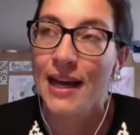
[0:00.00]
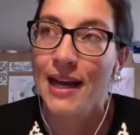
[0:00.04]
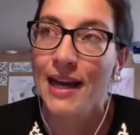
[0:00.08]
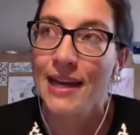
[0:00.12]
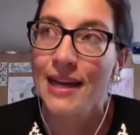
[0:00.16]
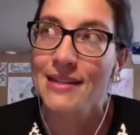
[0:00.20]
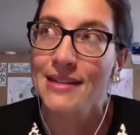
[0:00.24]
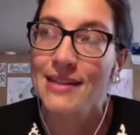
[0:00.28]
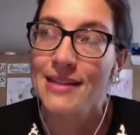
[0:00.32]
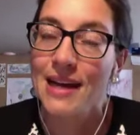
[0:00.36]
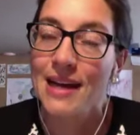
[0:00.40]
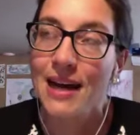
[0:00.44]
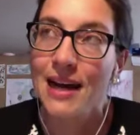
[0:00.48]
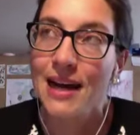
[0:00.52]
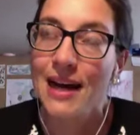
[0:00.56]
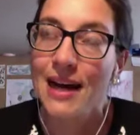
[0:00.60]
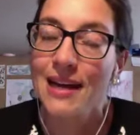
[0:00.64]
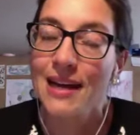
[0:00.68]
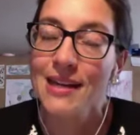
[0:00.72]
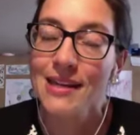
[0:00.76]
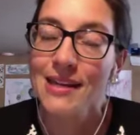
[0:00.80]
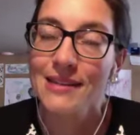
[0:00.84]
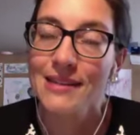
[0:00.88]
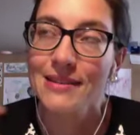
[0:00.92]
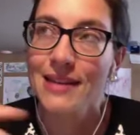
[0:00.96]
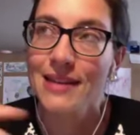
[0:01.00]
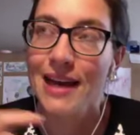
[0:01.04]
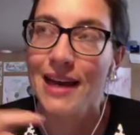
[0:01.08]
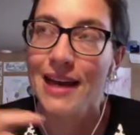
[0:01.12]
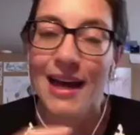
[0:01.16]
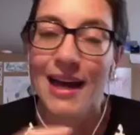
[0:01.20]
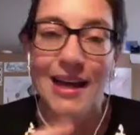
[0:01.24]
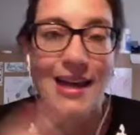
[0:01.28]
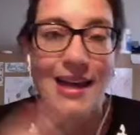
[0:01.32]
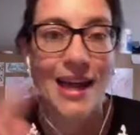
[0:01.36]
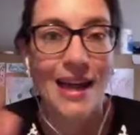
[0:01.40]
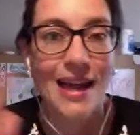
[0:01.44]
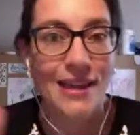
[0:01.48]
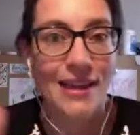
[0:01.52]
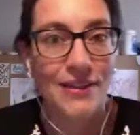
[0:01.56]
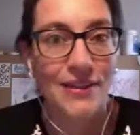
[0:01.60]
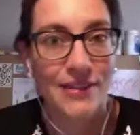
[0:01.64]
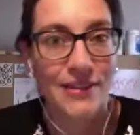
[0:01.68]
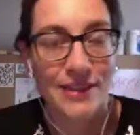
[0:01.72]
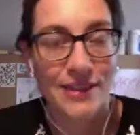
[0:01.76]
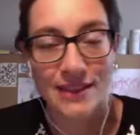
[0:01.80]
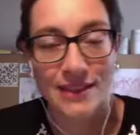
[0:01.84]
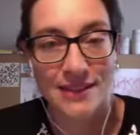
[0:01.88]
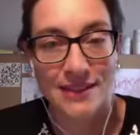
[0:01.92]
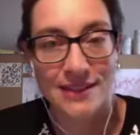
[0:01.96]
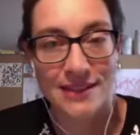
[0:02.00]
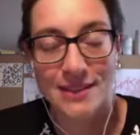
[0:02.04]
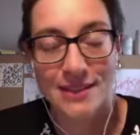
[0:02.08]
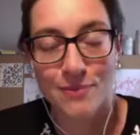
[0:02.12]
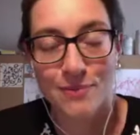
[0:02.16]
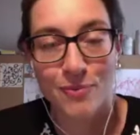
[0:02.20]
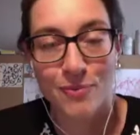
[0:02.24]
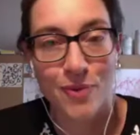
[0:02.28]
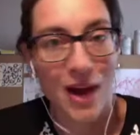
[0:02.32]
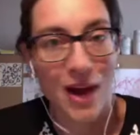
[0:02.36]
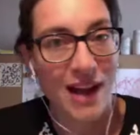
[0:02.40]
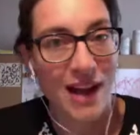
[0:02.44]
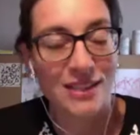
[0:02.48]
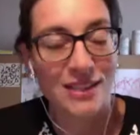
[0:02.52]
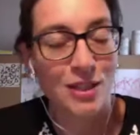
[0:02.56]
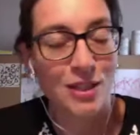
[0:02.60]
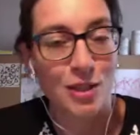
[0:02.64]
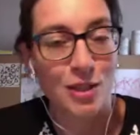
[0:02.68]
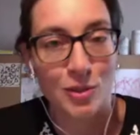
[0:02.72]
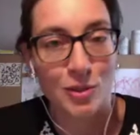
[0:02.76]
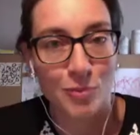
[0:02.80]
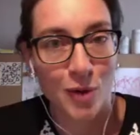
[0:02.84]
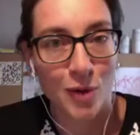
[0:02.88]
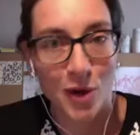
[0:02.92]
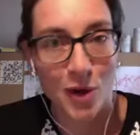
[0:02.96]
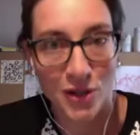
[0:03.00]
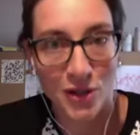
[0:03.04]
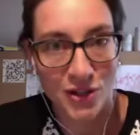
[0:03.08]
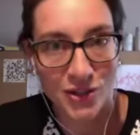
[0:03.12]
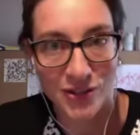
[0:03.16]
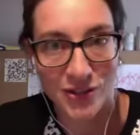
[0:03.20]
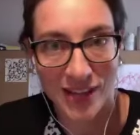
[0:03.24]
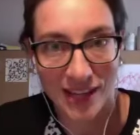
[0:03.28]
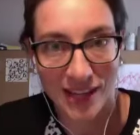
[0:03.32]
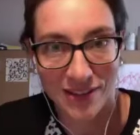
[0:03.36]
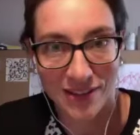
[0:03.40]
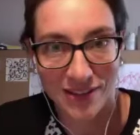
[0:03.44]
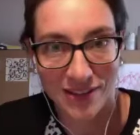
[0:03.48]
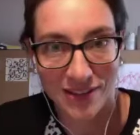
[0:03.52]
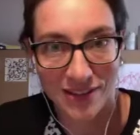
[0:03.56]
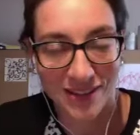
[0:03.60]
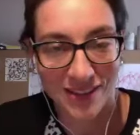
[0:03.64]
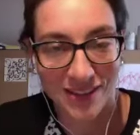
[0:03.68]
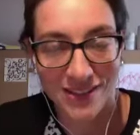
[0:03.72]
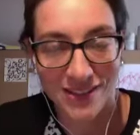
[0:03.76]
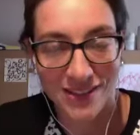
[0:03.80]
And I had this practical part together.